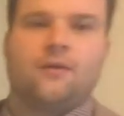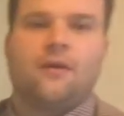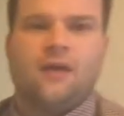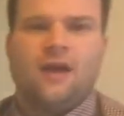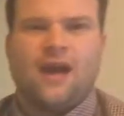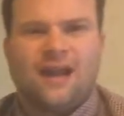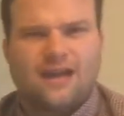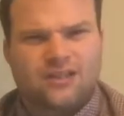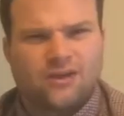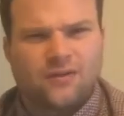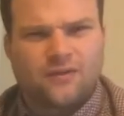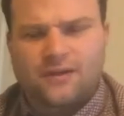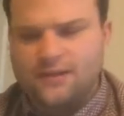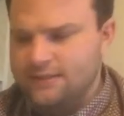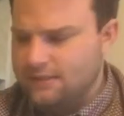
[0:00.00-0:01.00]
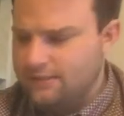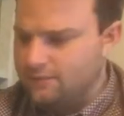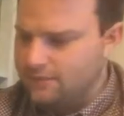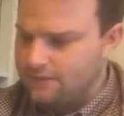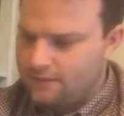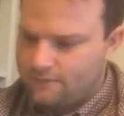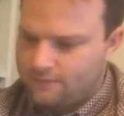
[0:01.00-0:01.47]
and actually on the discs
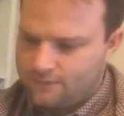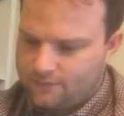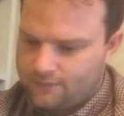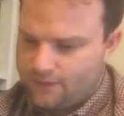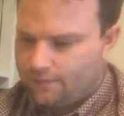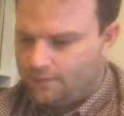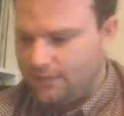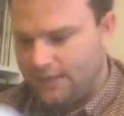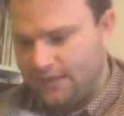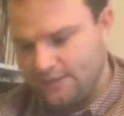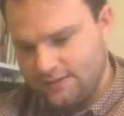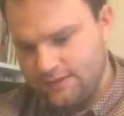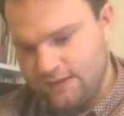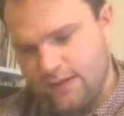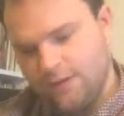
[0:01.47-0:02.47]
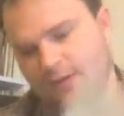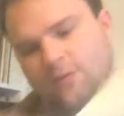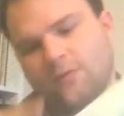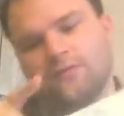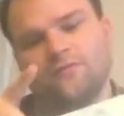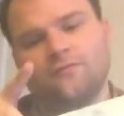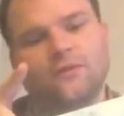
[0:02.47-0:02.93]
themselves as well. But it
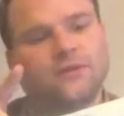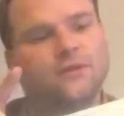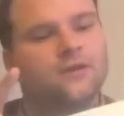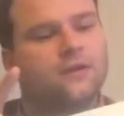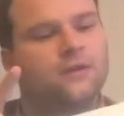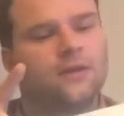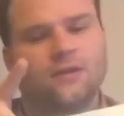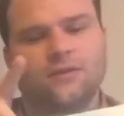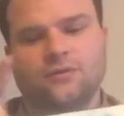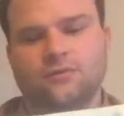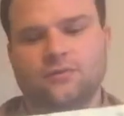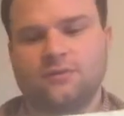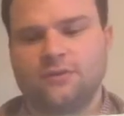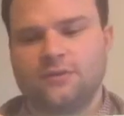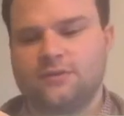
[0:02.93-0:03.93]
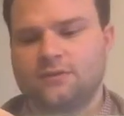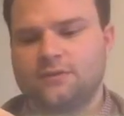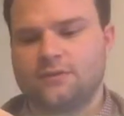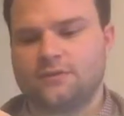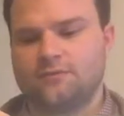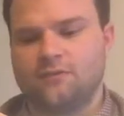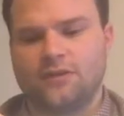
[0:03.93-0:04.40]
was in the initial
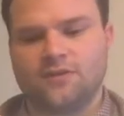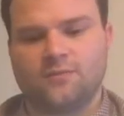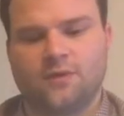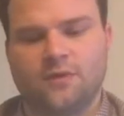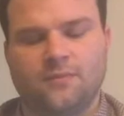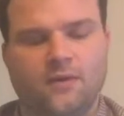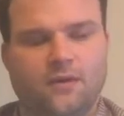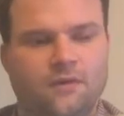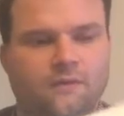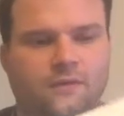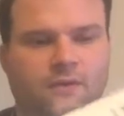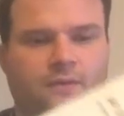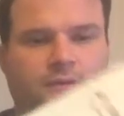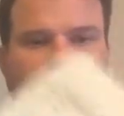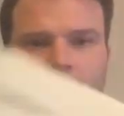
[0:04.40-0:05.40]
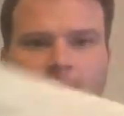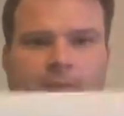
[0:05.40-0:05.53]
instance released by Parlophone.